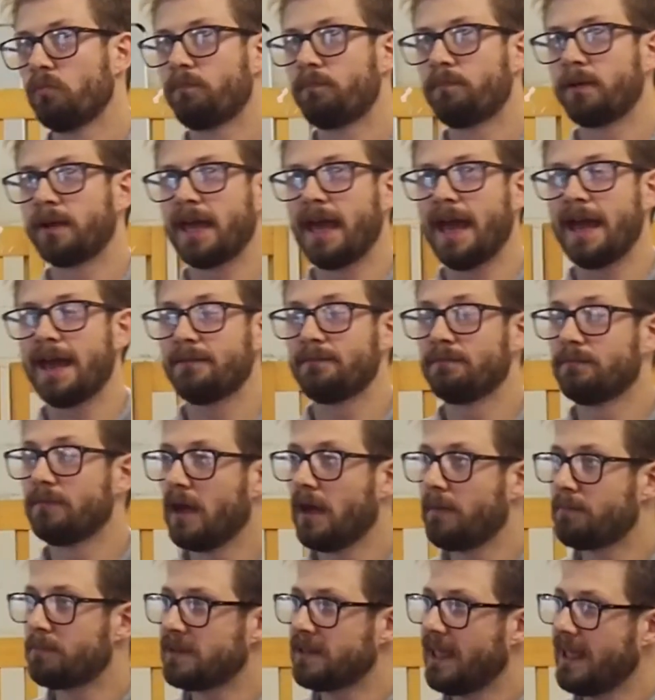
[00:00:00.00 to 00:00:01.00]

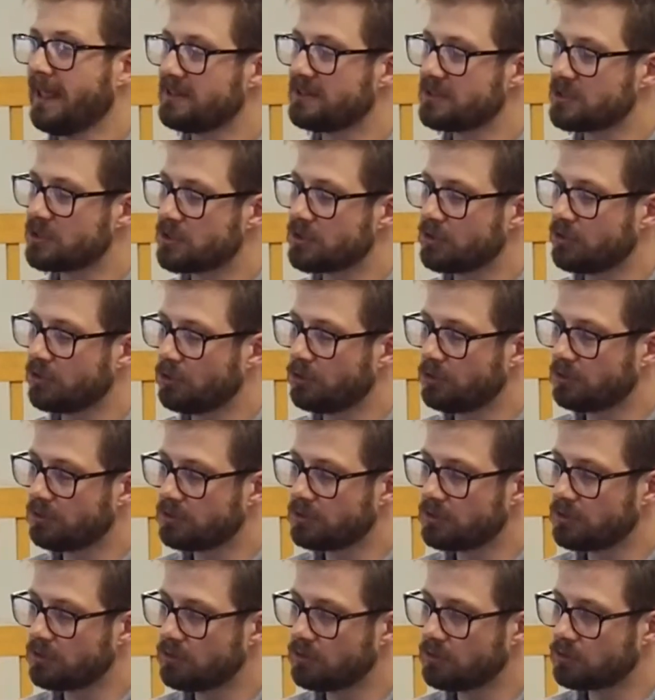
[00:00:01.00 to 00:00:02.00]
became a potential
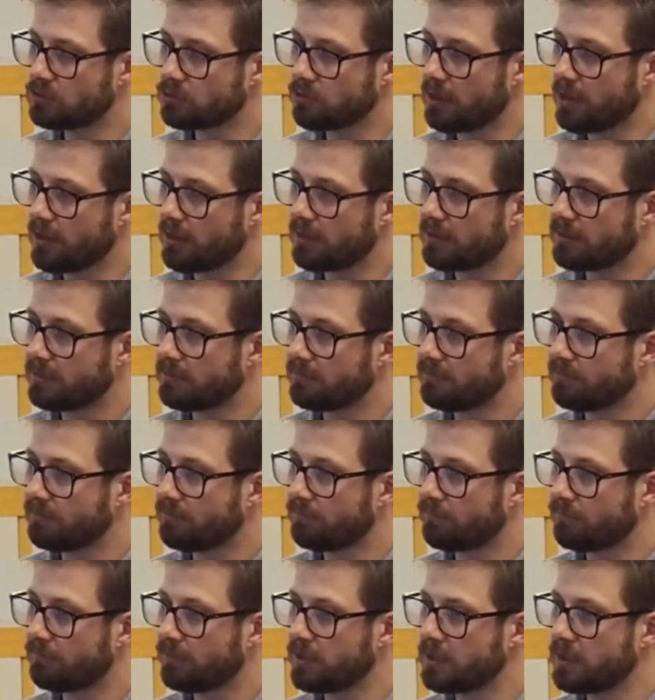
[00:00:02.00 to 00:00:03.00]
drug
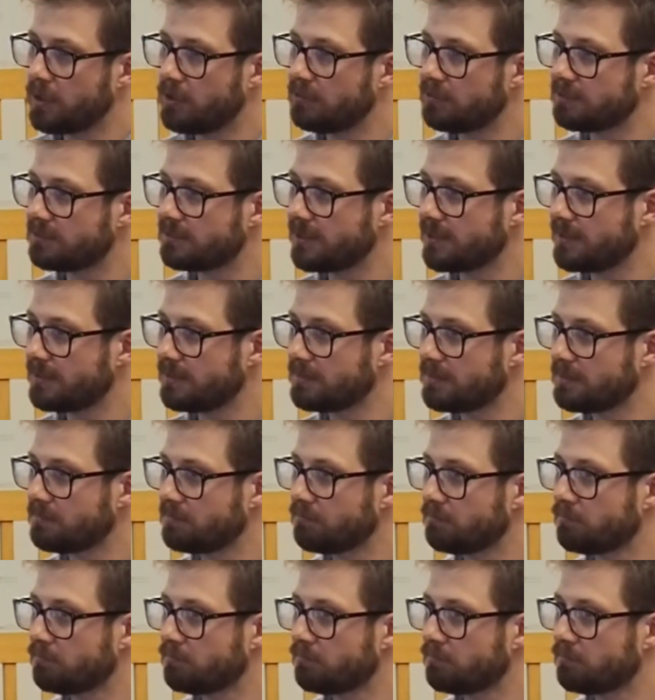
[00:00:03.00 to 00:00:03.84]
for use in